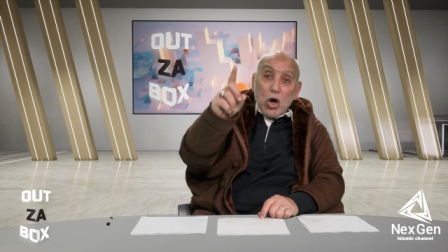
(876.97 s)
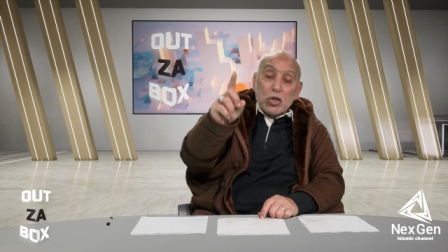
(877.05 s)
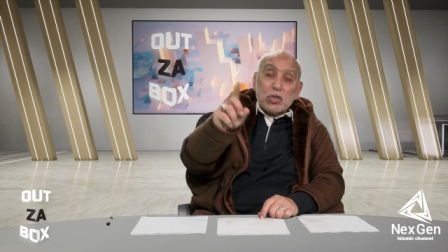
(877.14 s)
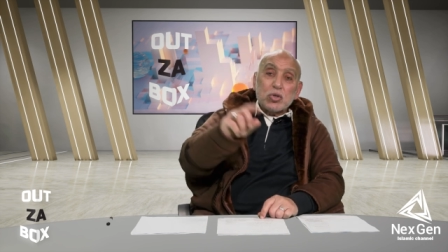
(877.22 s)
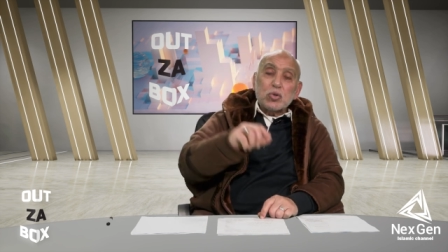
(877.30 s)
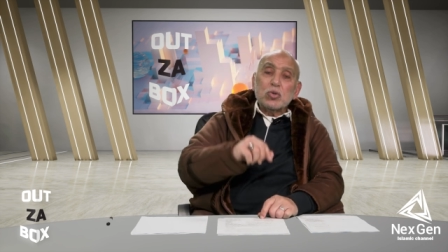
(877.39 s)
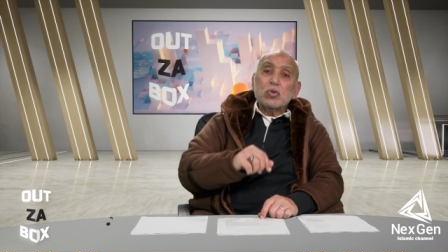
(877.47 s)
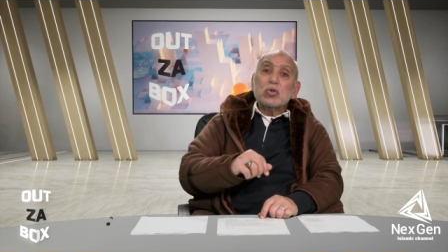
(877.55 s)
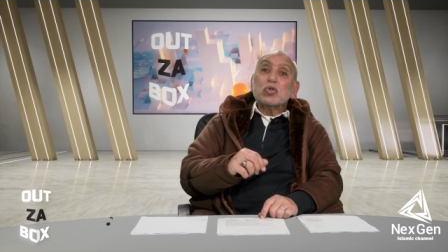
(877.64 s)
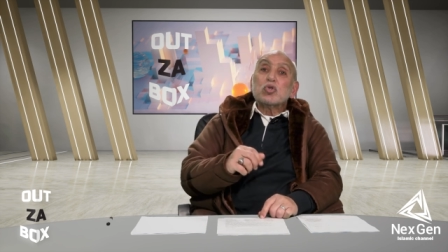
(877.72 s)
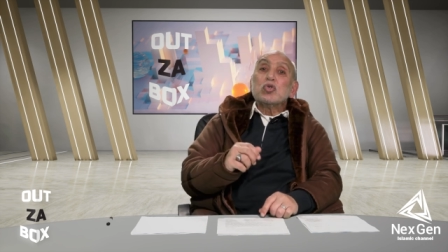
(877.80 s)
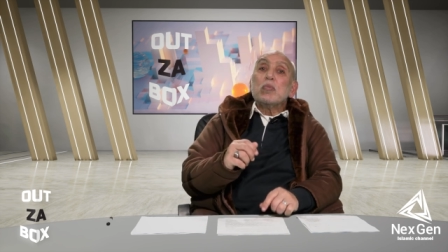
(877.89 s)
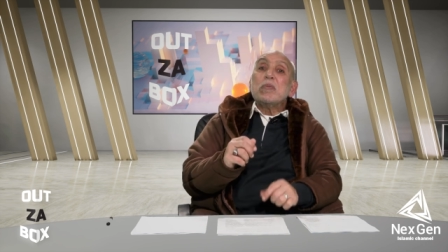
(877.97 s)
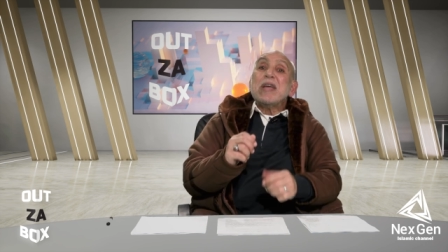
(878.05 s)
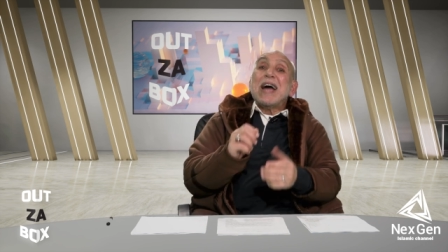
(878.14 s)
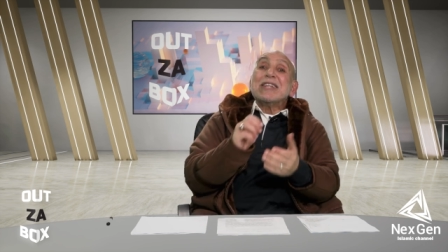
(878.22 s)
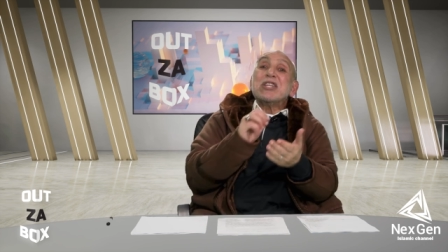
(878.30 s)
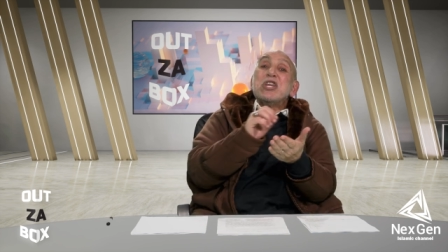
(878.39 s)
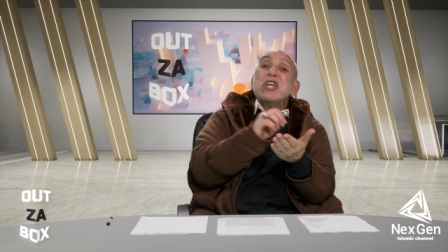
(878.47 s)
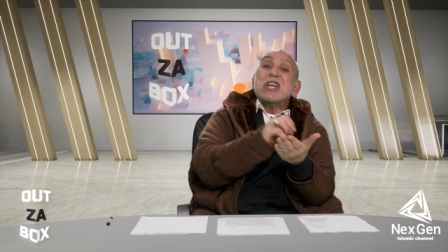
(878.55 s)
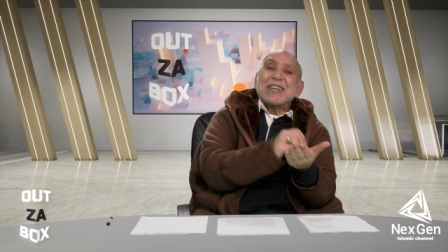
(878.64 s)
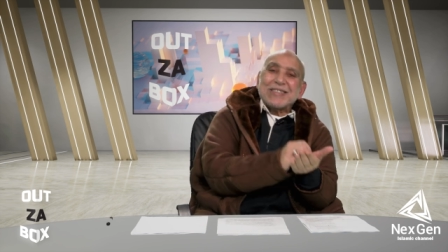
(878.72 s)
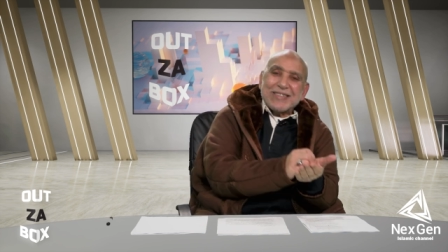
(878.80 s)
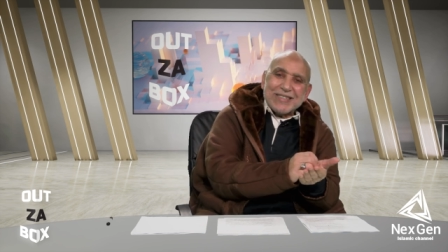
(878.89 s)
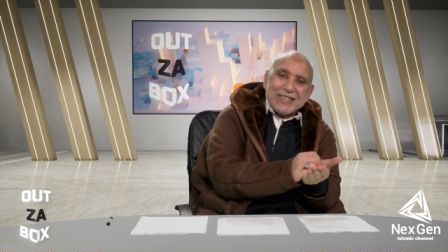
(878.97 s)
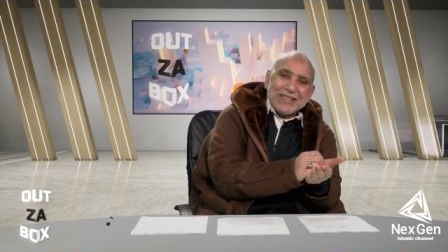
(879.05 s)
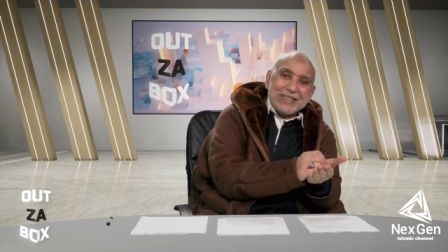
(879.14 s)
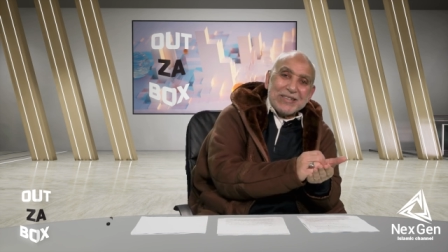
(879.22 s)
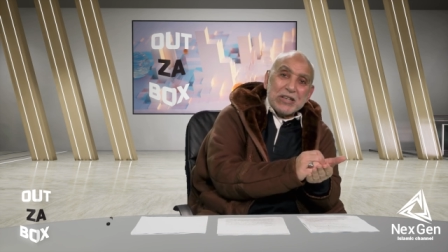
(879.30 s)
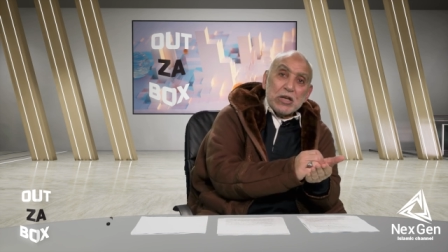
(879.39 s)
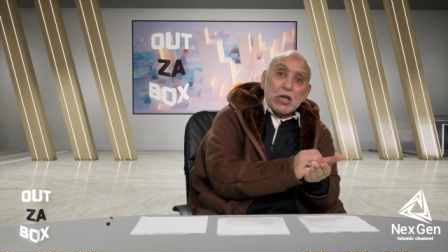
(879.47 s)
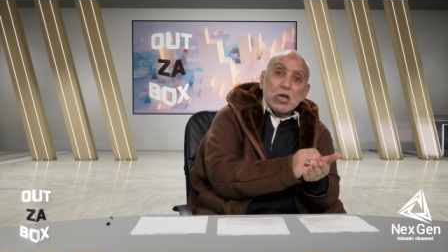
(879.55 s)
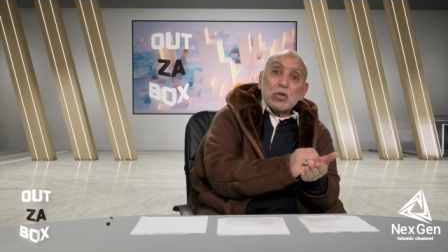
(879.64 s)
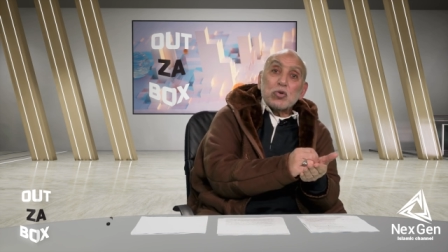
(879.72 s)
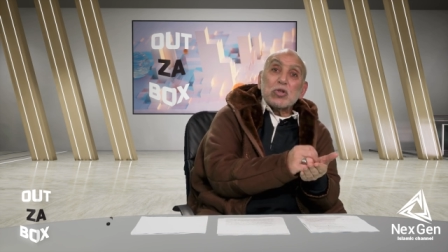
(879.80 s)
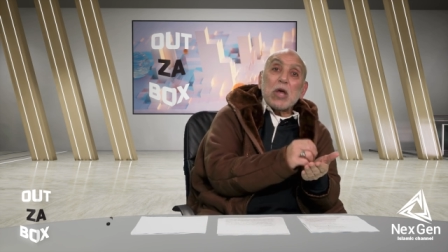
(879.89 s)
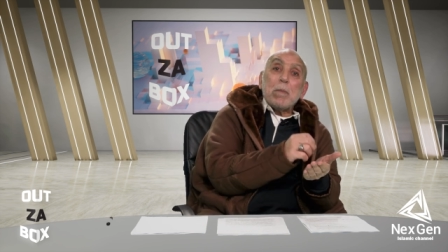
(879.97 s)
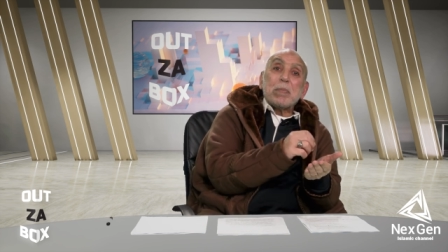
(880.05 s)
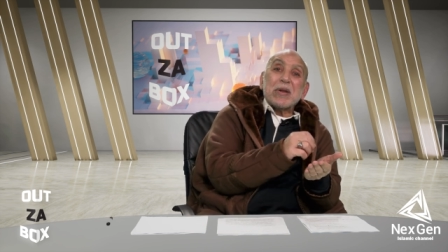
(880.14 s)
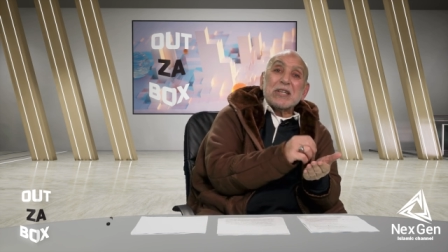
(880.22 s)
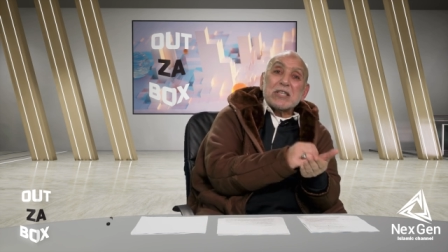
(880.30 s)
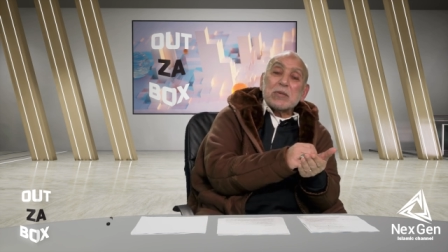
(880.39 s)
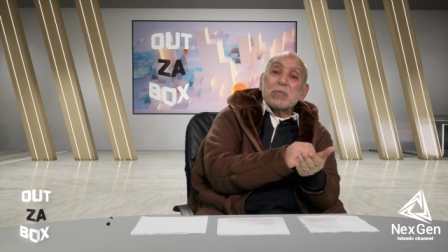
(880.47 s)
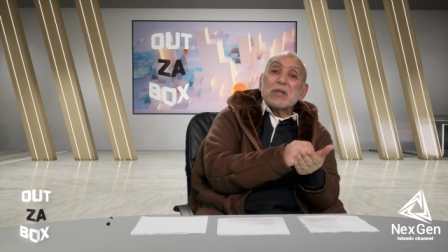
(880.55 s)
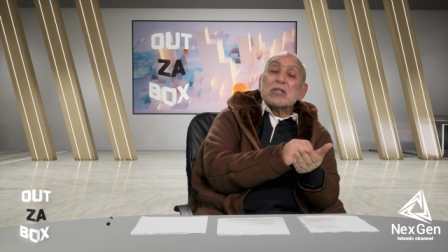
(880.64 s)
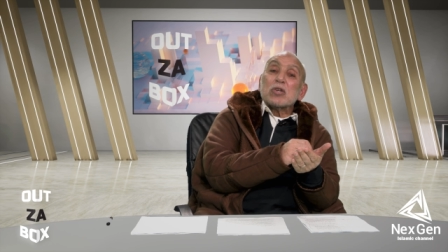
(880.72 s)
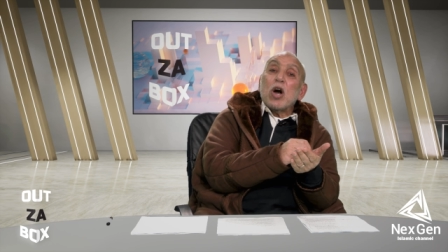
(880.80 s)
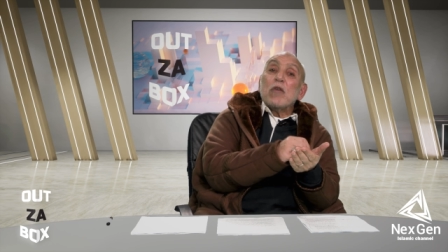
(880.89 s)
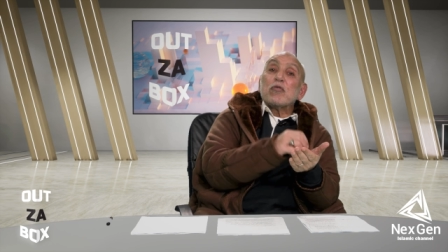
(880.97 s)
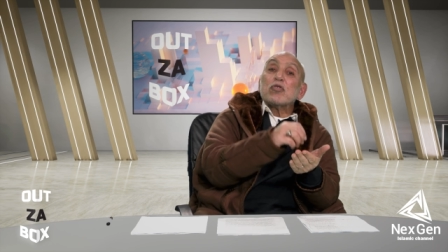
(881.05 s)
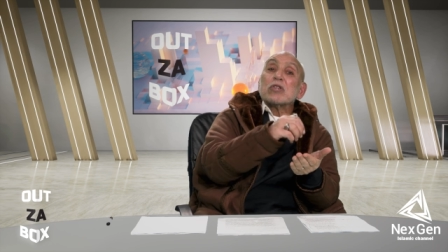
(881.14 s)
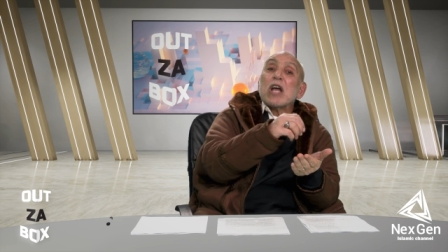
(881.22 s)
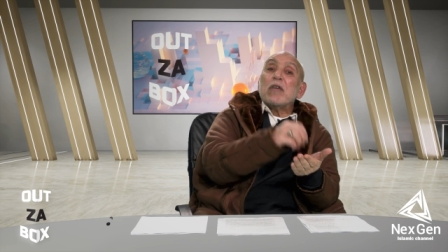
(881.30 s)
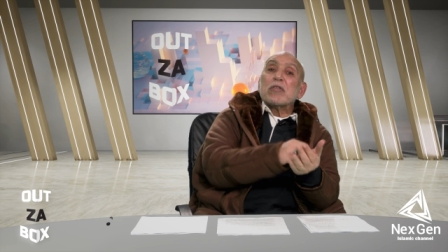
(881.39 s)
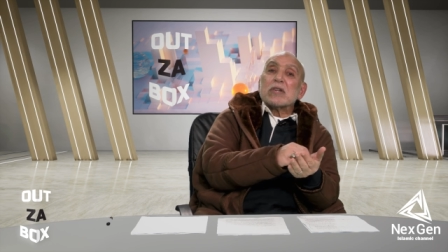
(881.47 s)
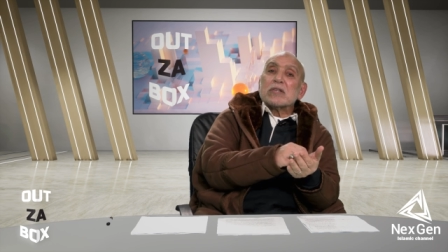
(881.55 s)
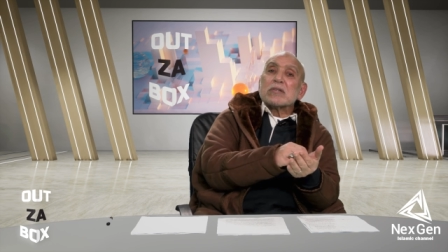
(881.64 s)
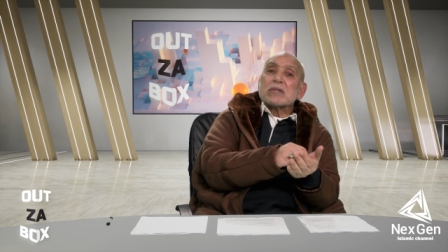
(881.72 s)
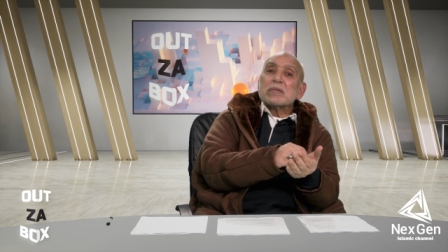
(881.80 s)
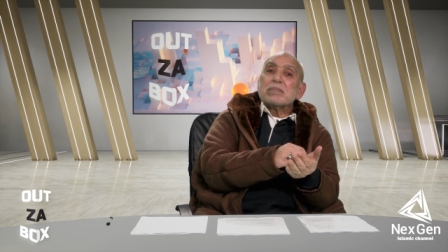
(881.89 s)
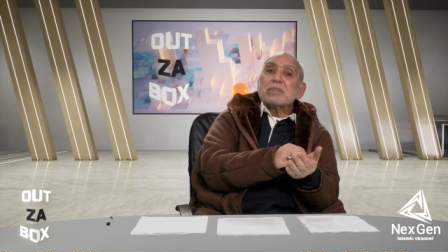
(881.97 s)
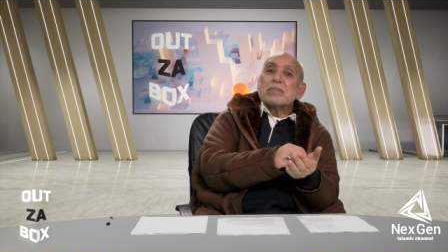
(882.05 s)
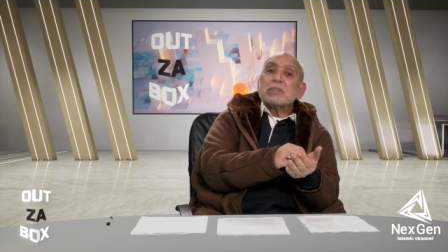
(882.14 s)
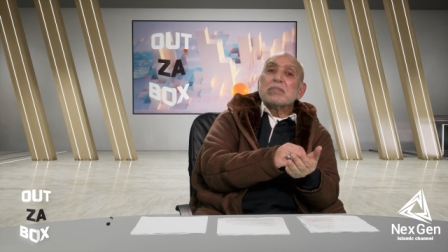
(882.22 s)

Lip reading: Also to be adherent to the principles of good governance,